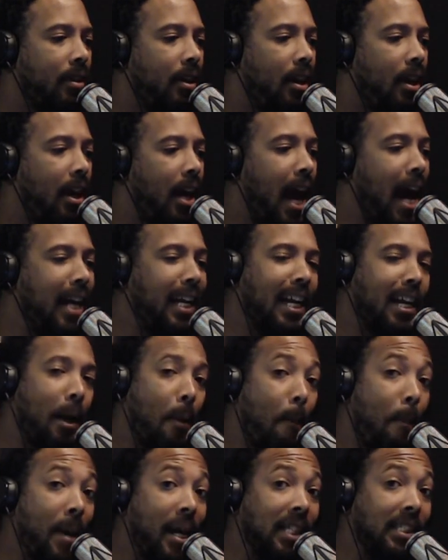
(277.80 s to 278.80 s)
Ain't it a
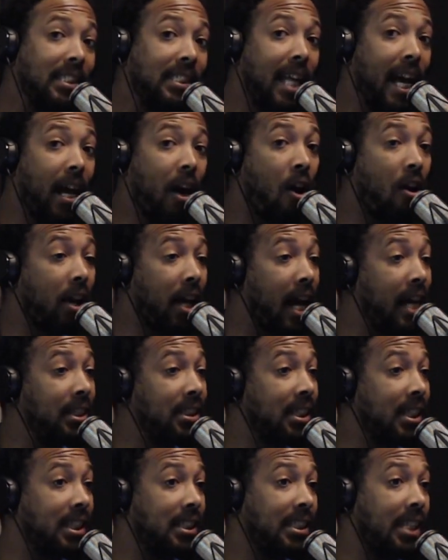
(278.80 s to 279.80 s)
bitch that
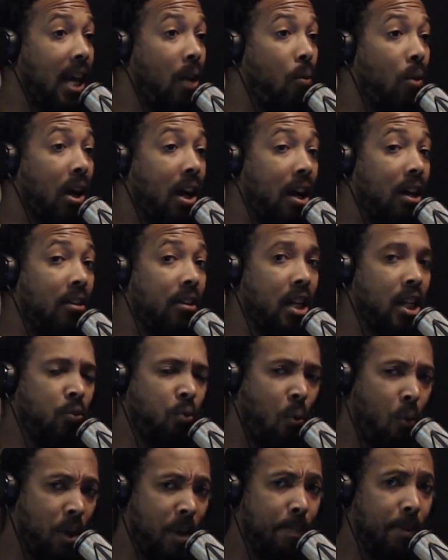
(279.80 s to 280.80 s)
Caucasian can say what color it is
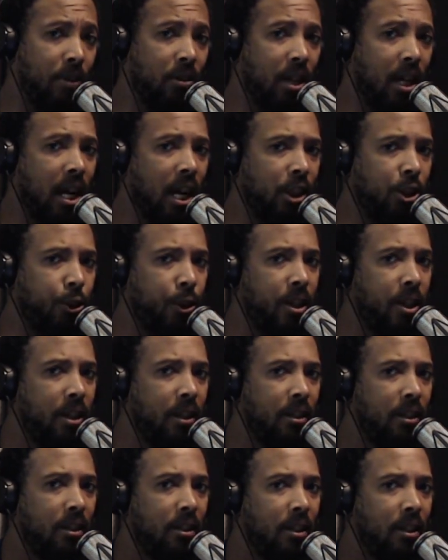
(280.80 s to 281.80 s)
when we built the country?
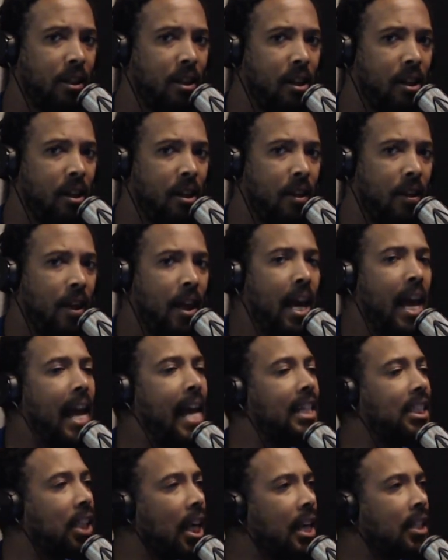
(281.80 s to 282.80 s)

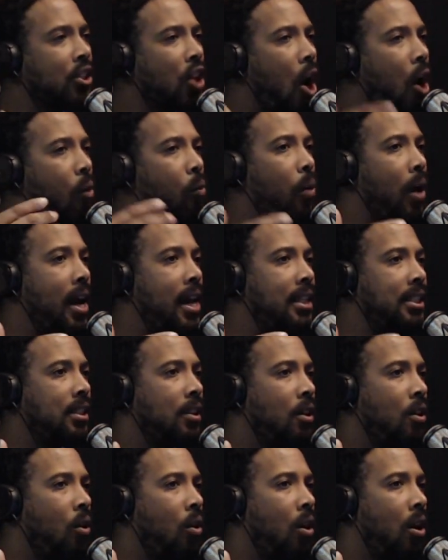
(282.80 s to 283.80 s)
It's always
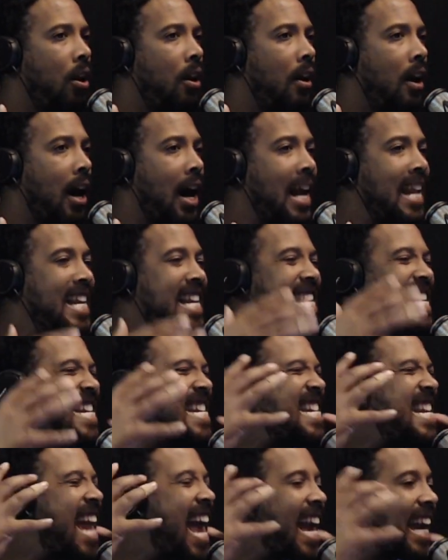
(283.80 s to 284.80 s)
a
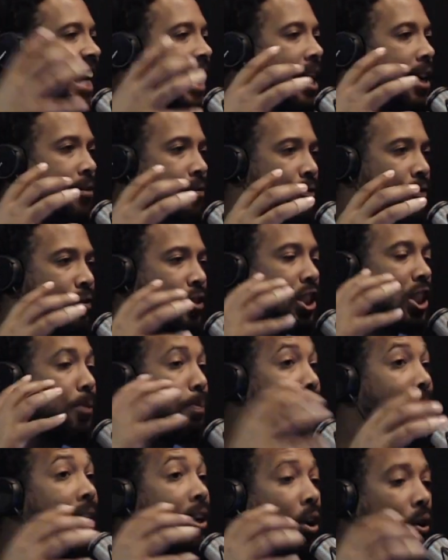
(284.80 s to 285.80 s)
negative
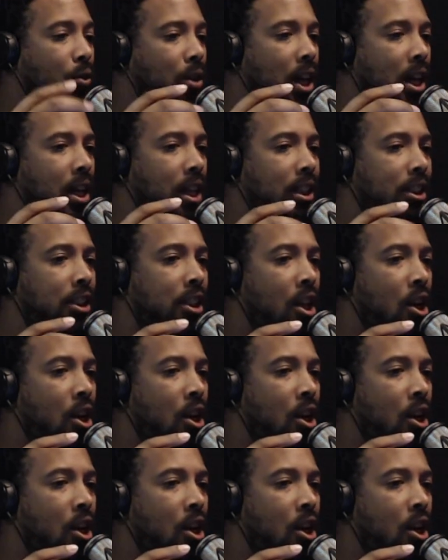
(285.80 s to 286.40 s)
spin on things